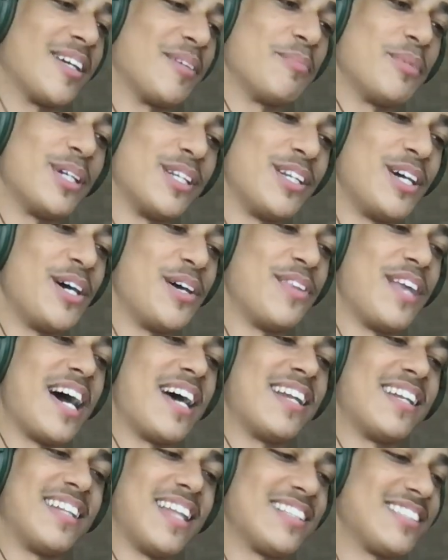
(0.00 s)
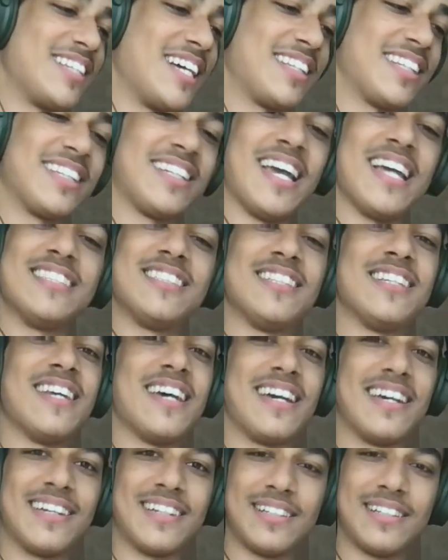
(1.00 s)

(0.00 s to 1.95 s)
But no, that's not the case today.